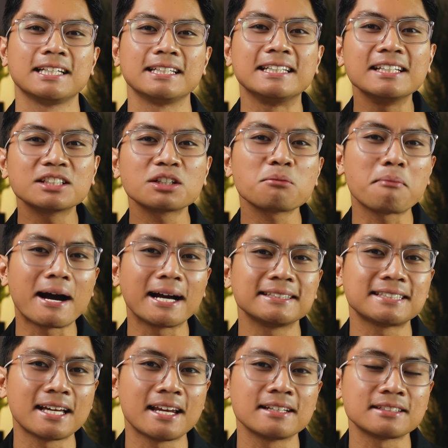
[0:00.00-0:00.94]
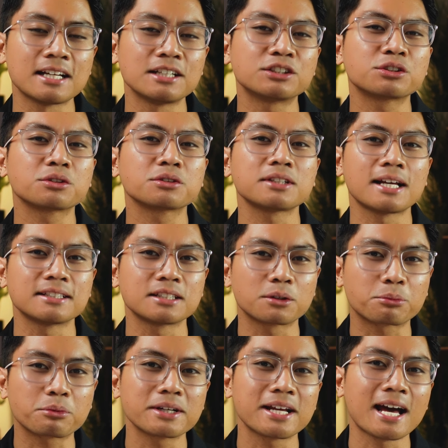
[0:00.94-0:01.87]
These are my ten essentials as
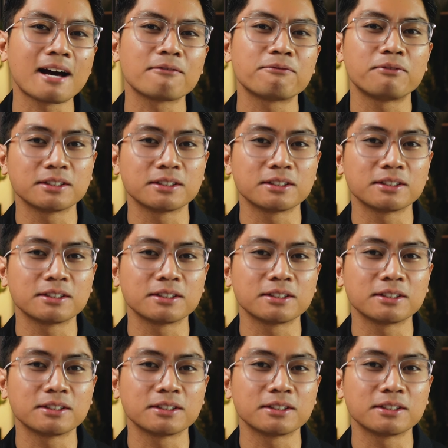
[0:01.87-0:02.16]
a rehab